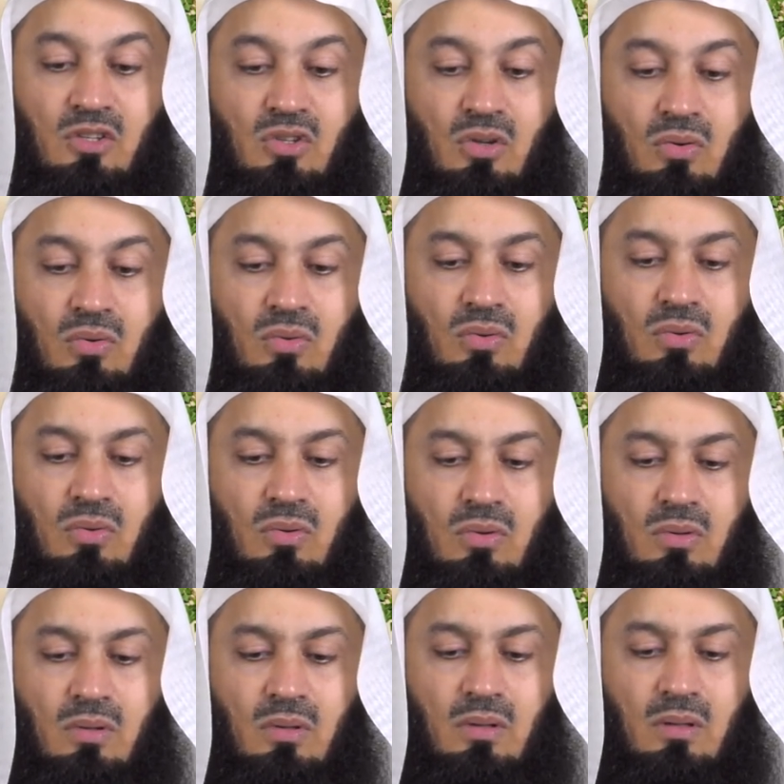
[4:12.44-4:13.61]
So
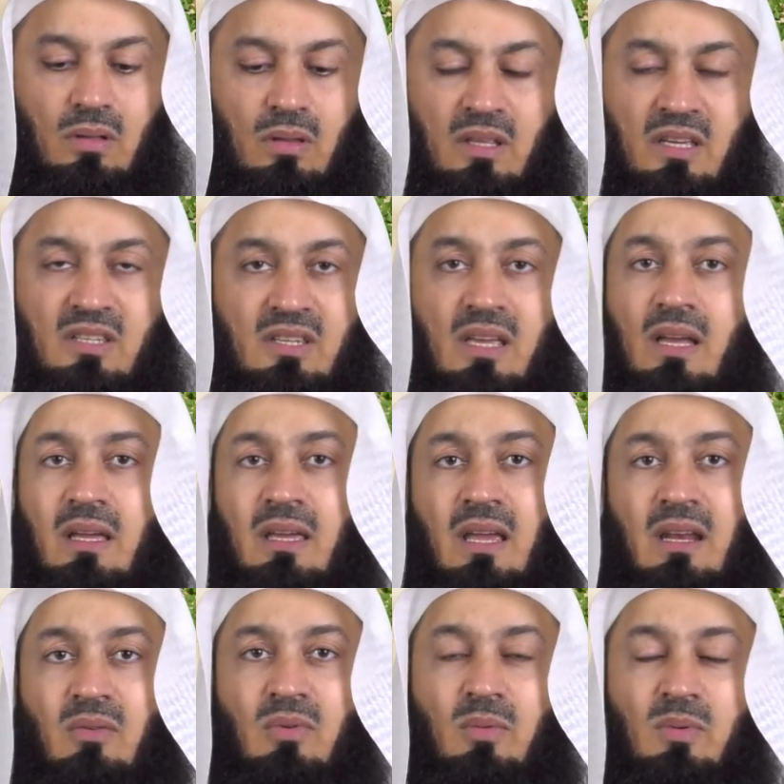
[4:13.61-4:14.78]
they say
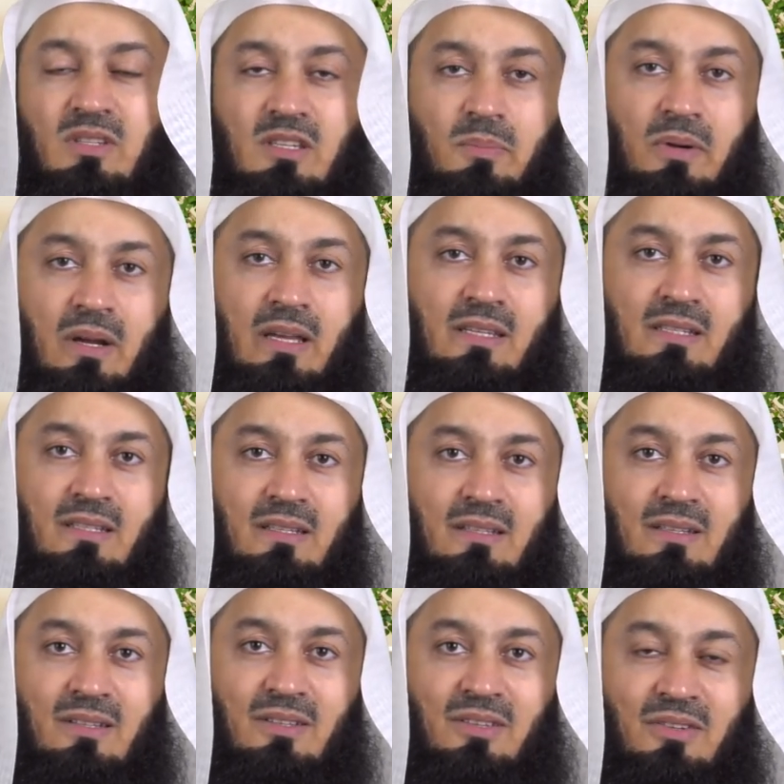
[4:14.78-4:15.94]
again, we were surprised,
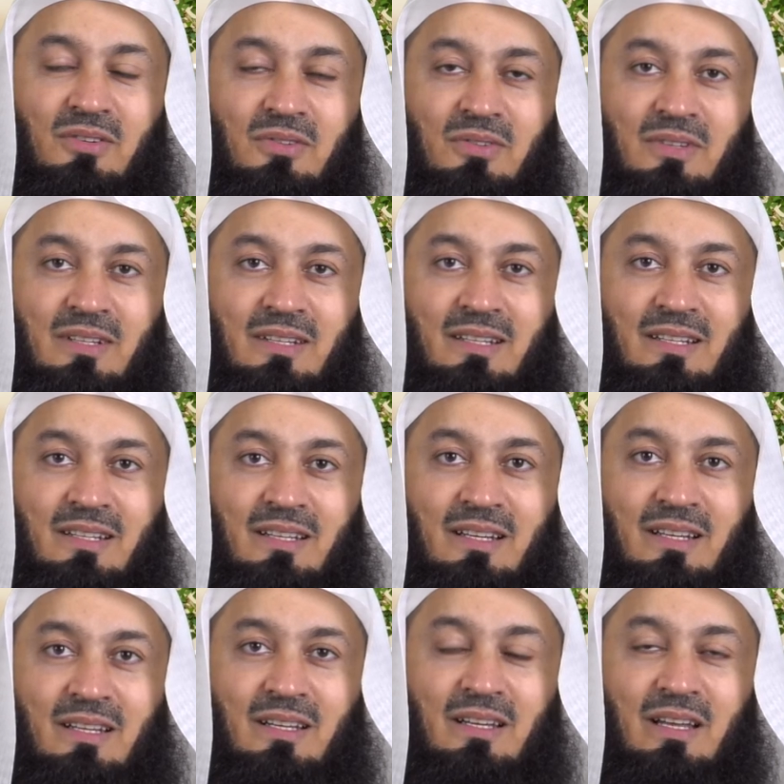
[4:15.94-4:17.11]
you know,
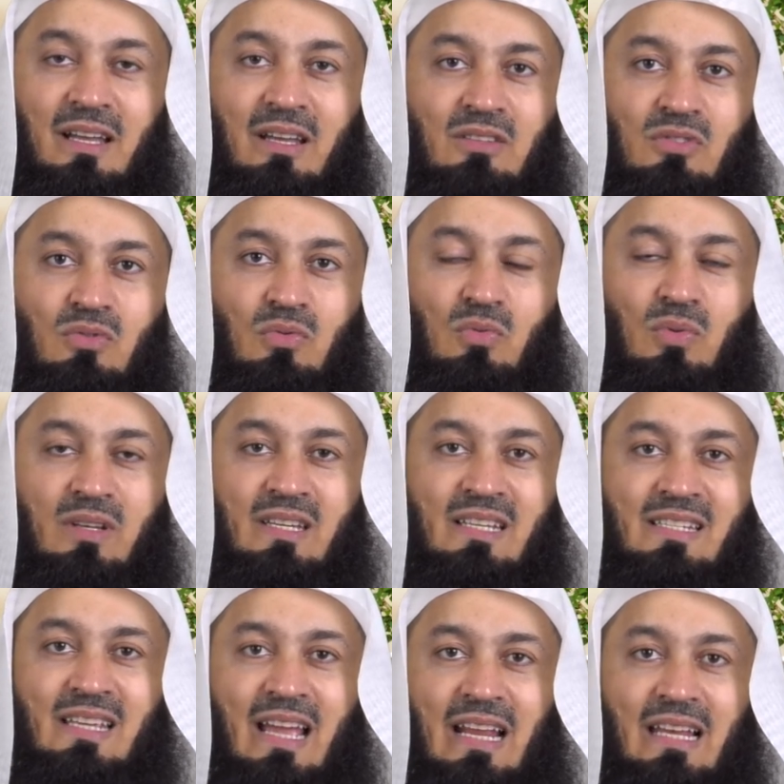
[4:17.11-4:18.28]
uh, as to what
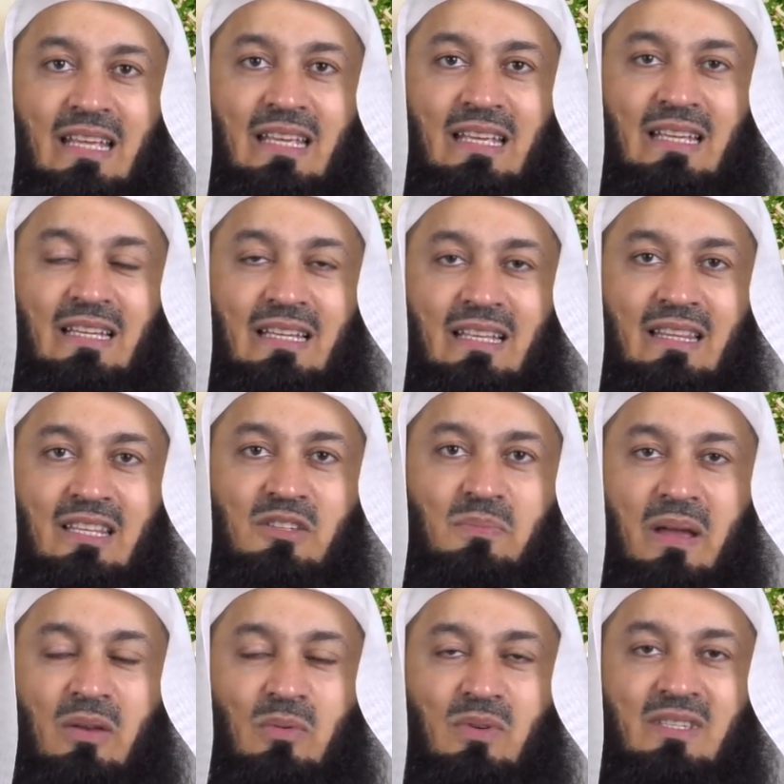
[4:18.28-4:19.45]
exactly this
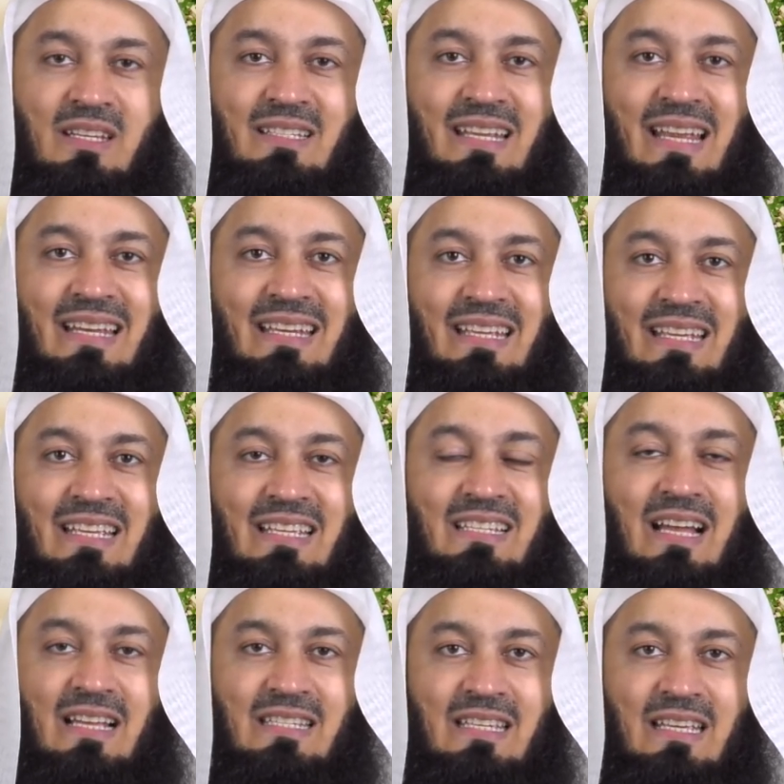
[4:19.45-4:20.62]
man was intending. He's
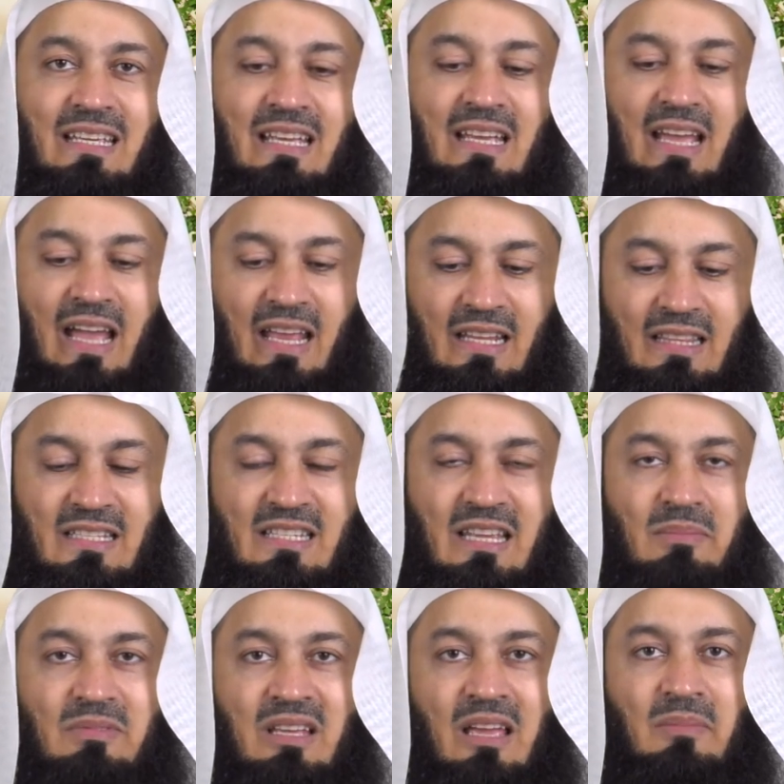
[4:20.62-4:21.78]
asking and at the
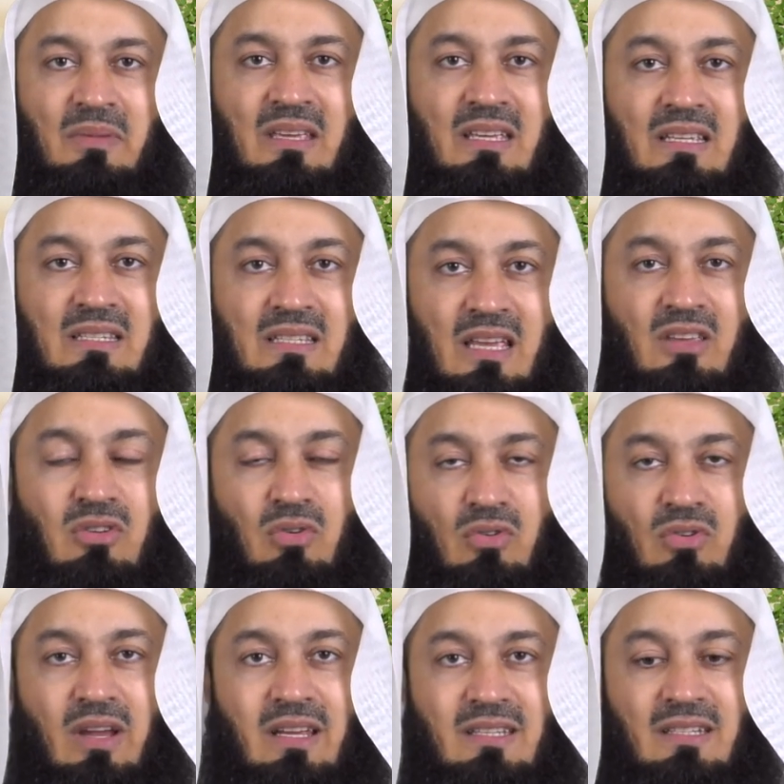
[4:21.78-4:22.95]
same time he is saying, "You're
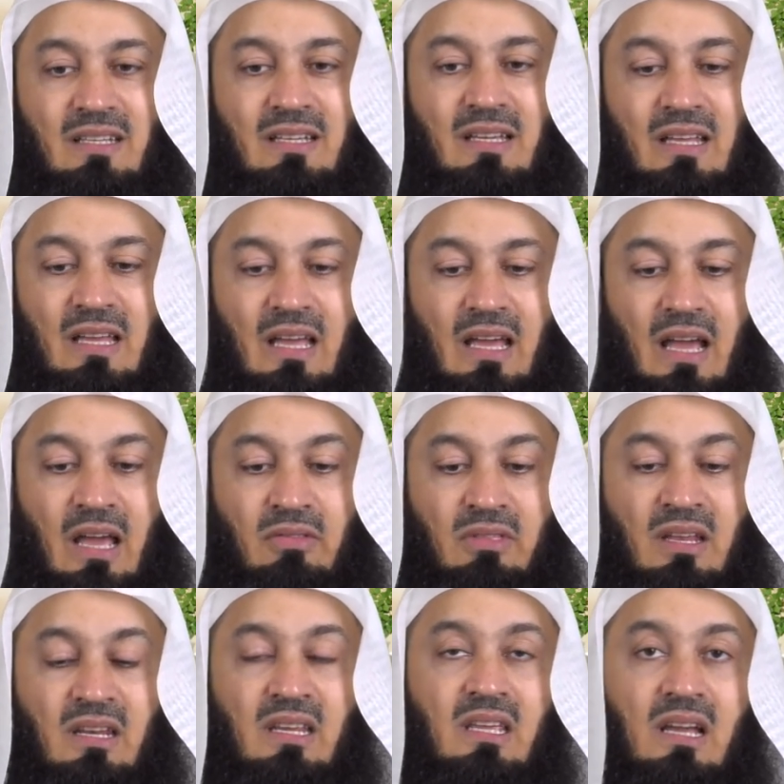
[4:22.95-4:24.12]
right." And
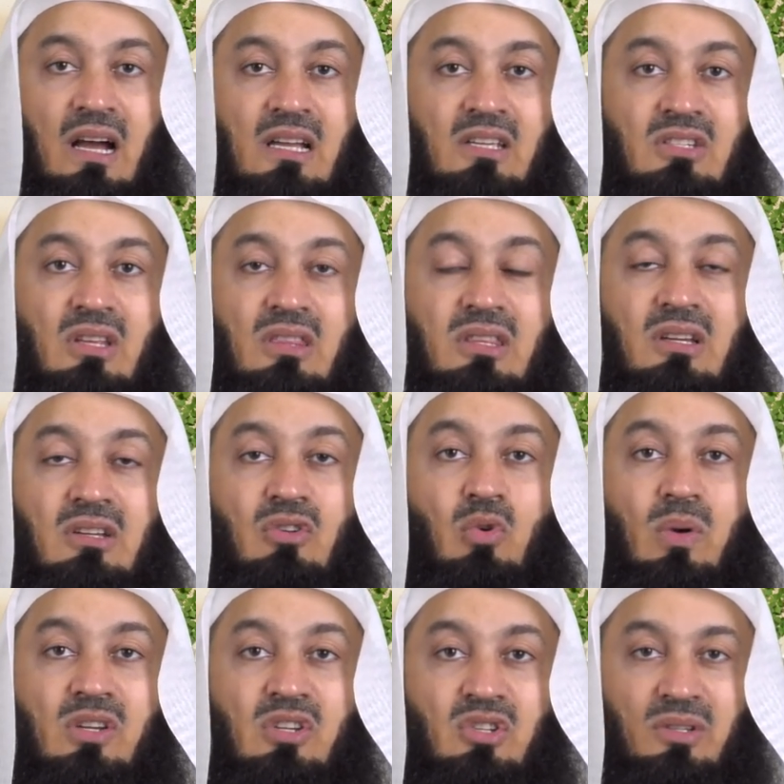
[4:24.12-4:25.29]
then he asked a third
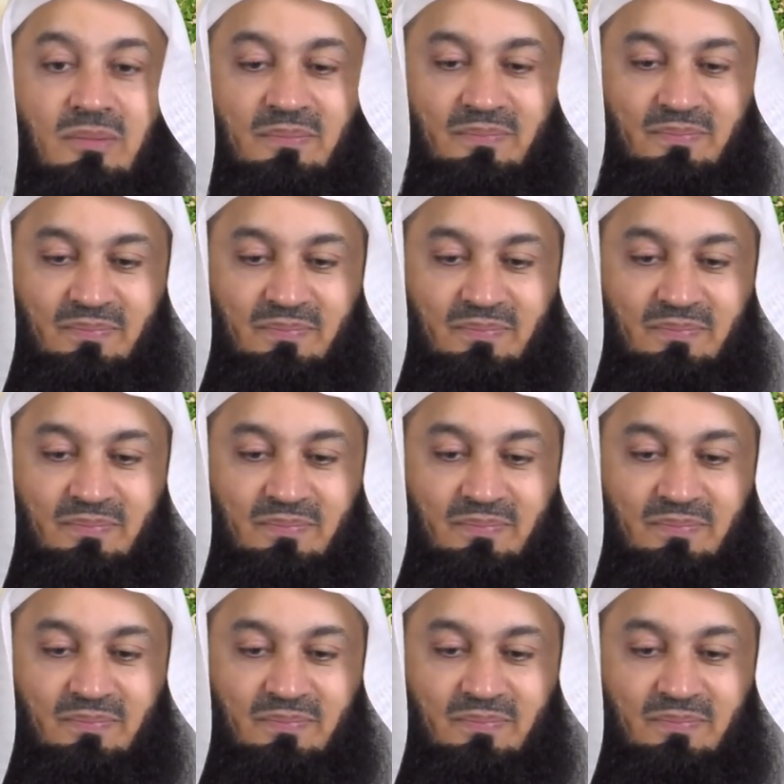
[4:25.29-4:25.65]
question